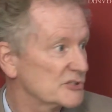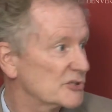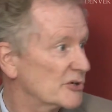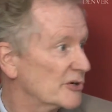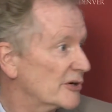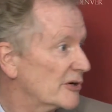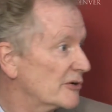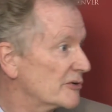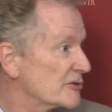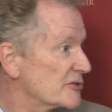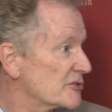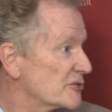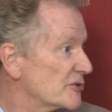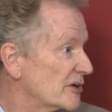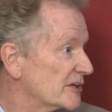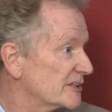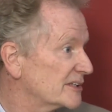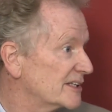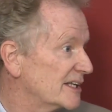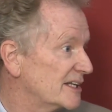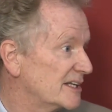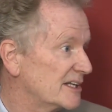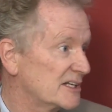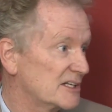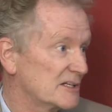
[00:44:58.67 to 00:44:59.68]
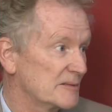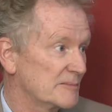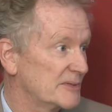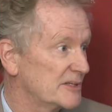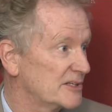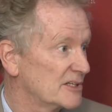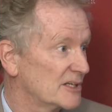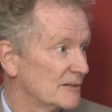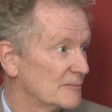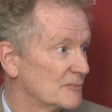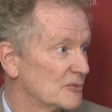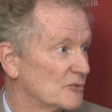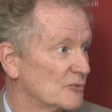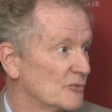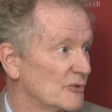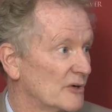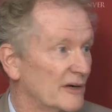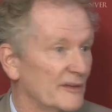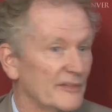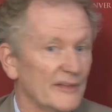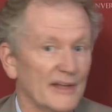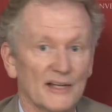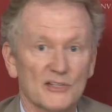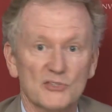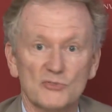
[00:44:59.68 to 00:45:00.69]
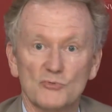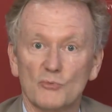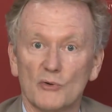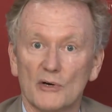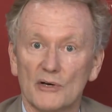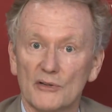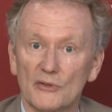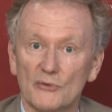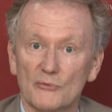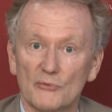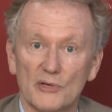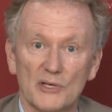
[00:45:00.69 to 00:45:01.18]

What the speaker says: Toyota thought they needed to be number one. That's one of the